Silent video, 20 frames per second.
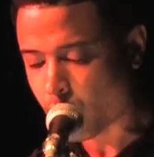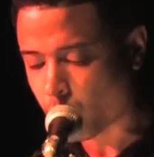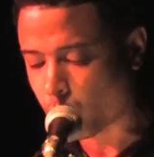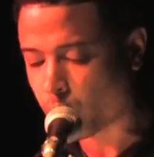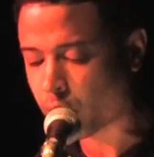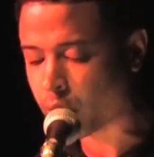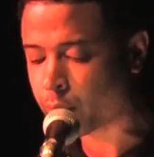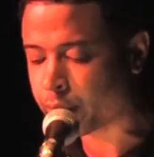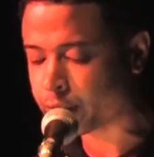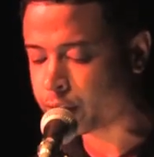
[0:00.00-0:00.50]

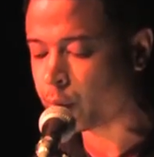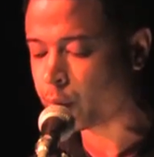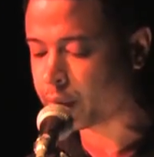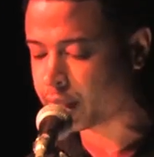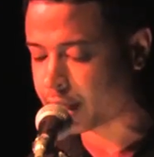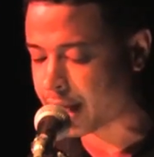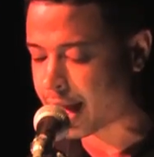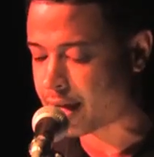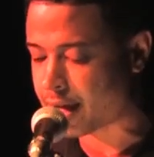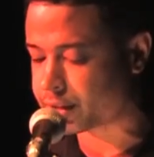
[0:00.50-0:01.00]
What are we
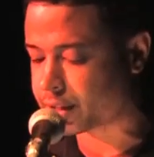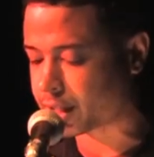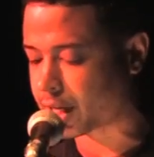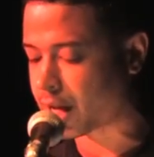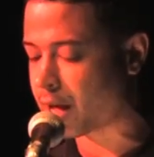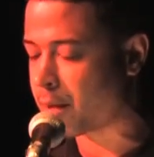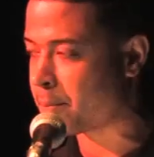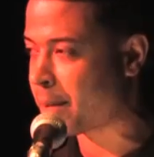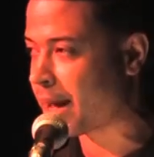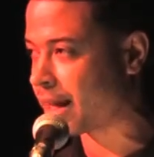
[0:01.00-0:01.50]
doing now to
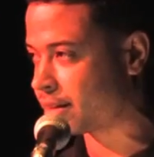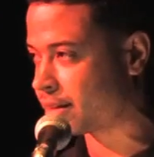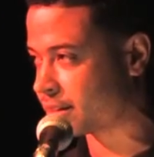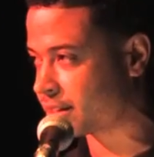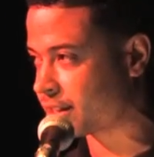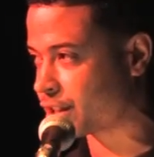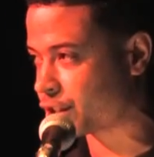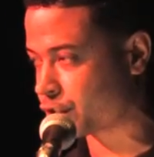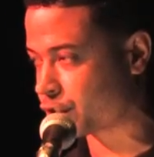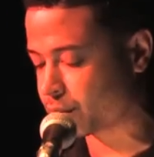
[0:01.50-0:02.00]
combat this
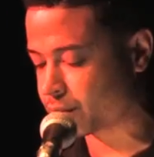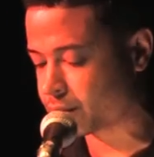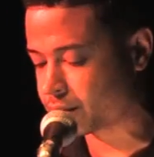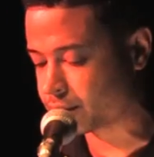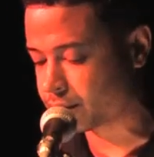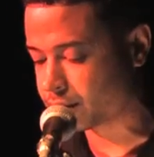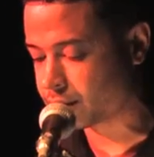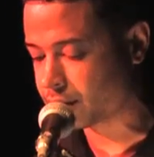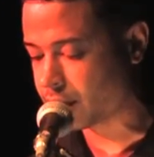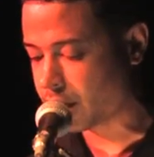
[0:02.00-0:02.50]
issue?
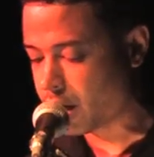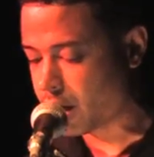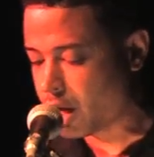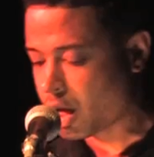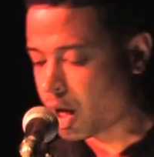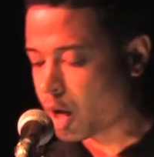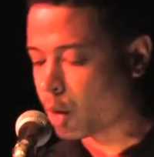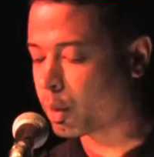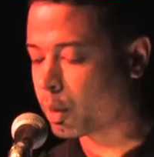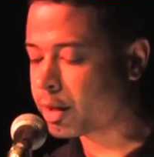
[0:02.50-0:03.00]

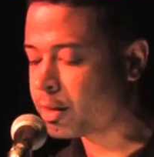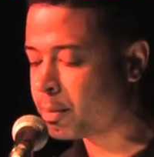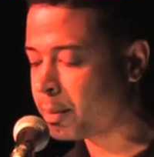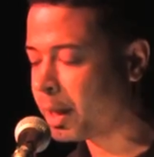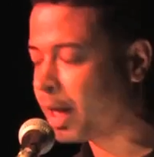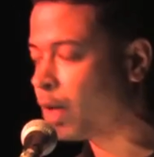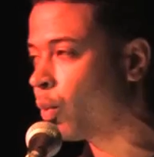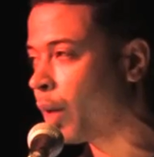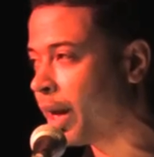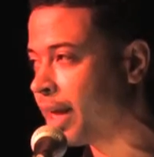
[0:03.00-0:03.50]
One of the
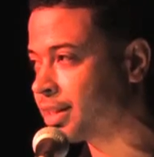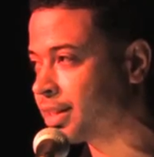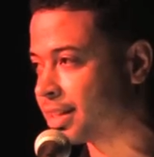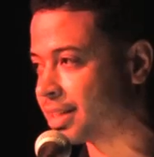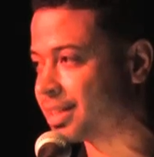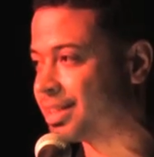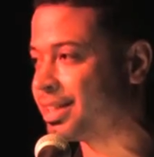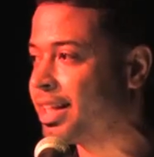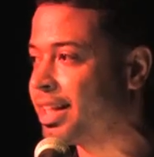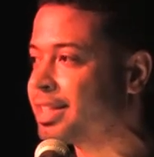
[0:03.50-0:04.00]
main ways
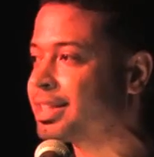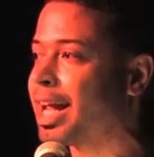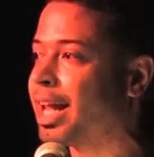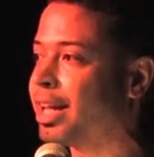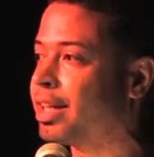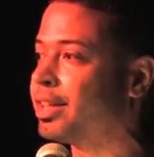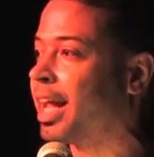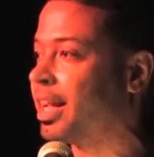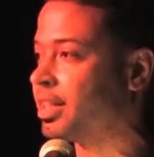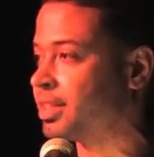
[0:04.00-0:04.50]
is
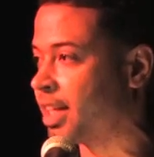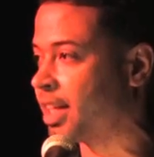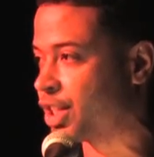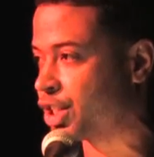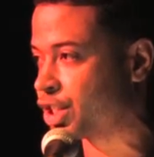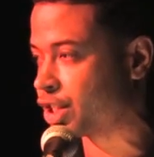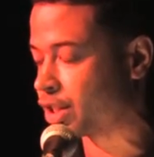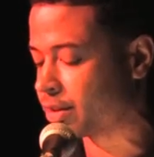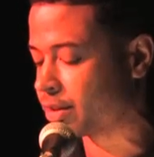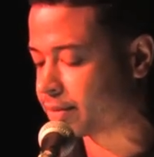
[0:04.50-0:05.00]

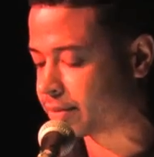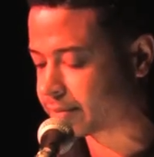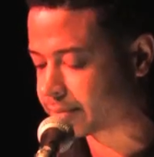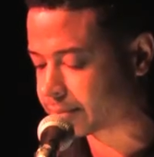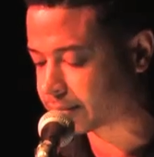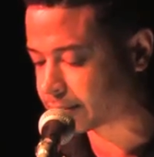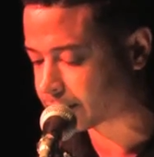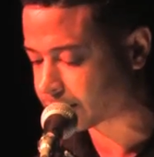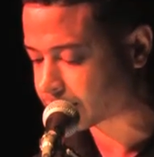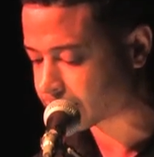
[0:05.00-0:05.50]
desalination,
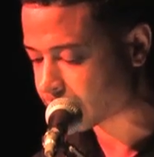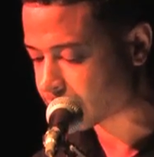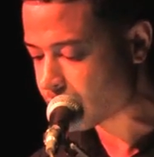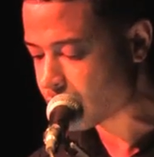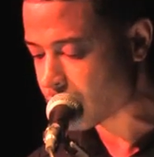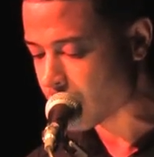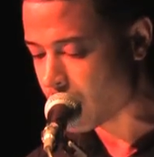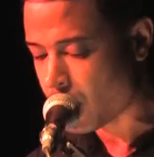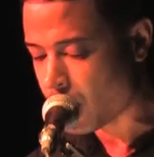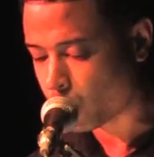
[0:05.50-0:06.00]

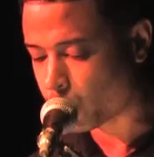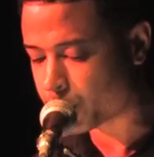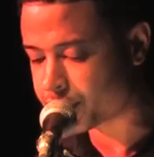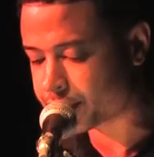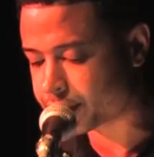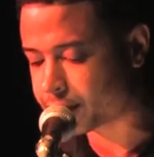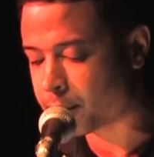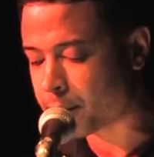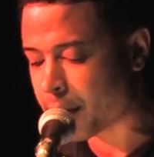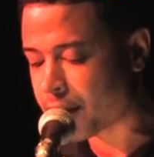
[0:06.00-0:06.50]
which
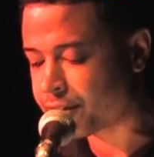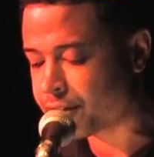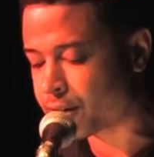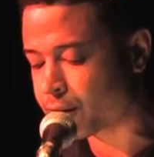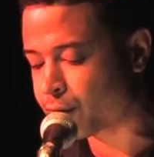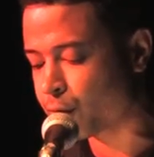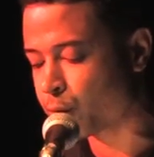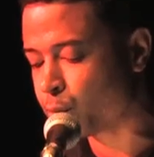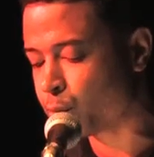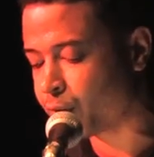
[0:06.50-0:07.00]
is the method
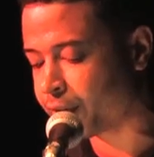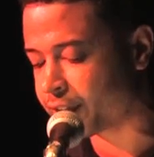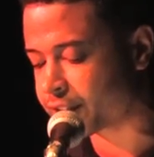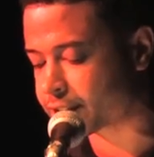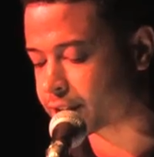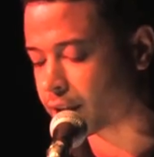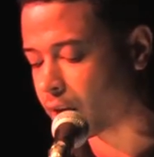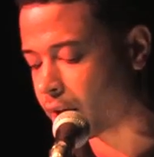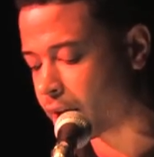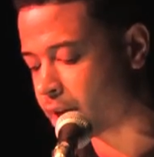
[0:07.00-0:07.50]
of removing
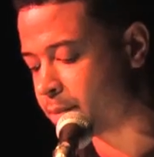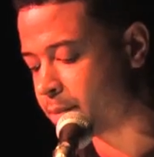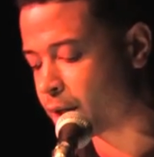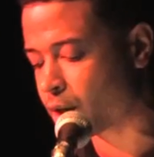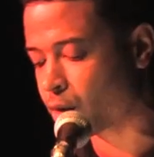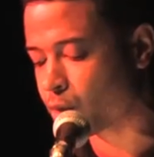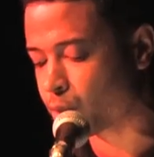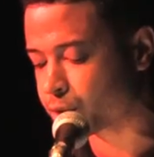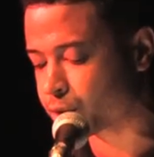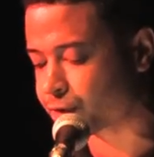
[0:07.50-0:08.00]
salt and
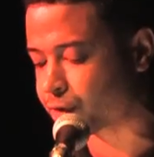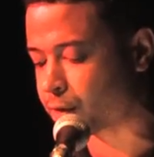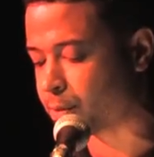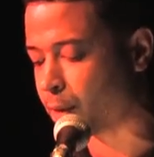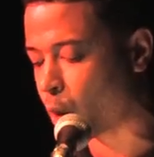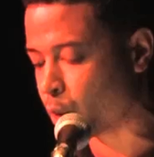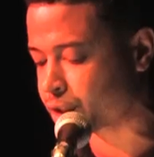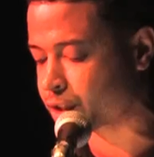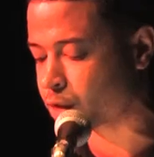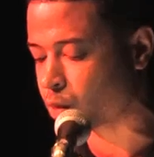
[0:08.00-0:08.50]
minerals from
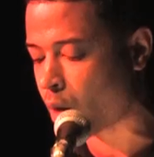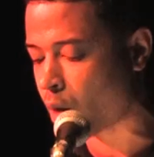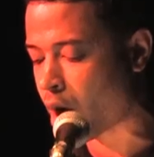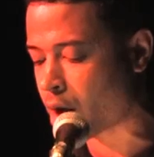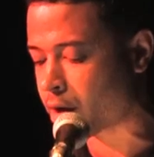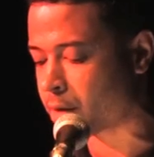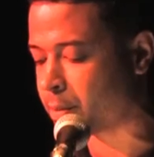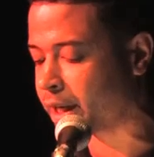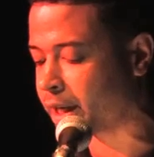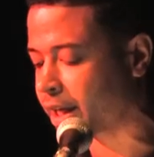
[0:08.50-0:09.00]
ocean
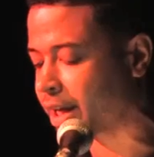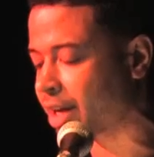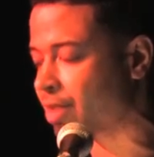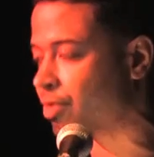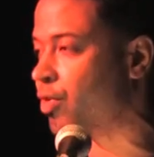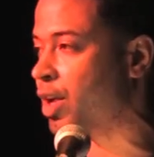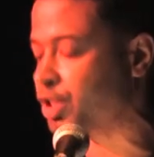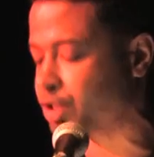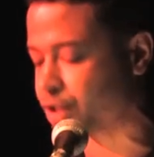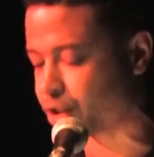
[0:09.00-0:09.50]
water, making it
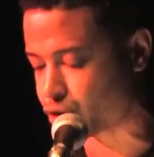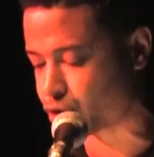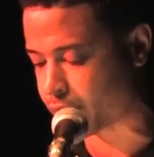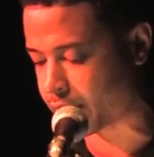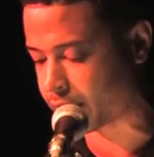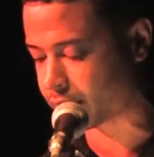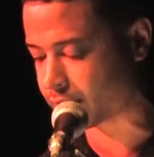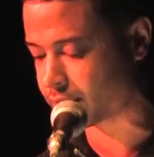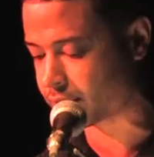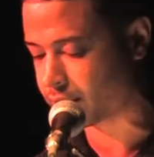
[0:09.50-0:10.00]
fresh to
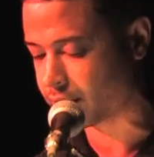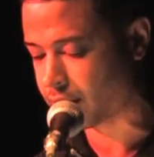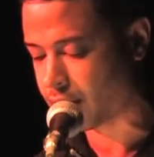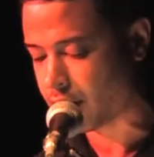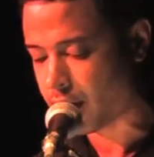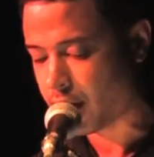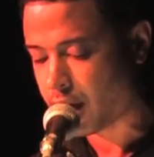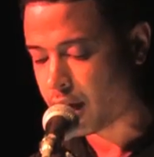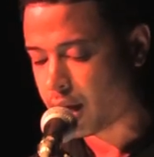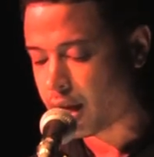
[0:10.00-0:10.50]
drink.
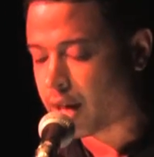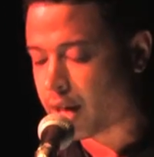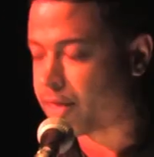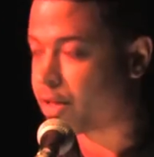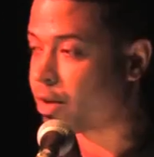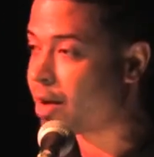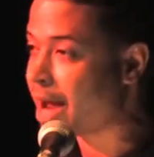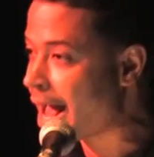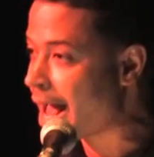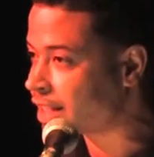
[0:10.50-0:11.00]

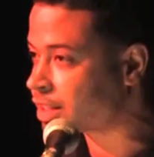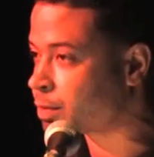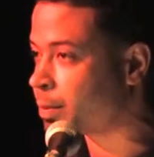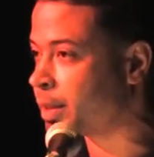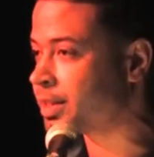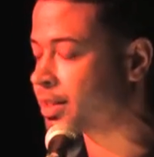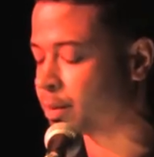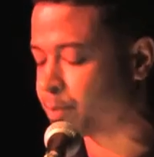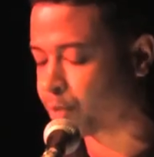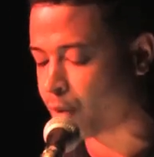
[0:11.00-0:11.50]
There has
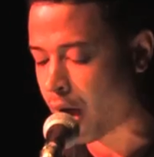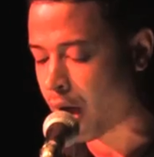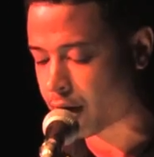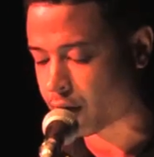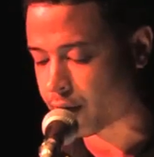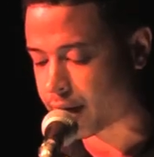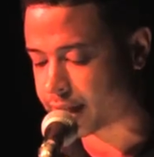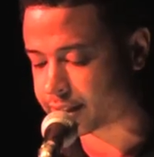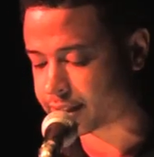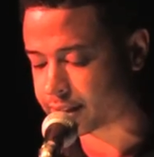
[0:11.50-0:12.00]
been some
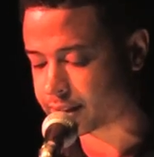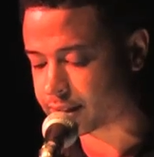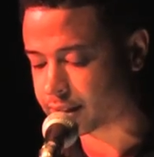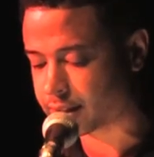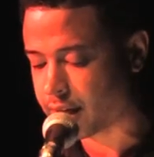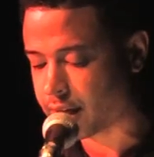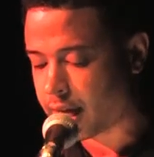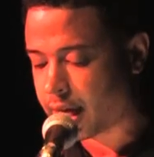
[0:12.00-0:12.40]
progress.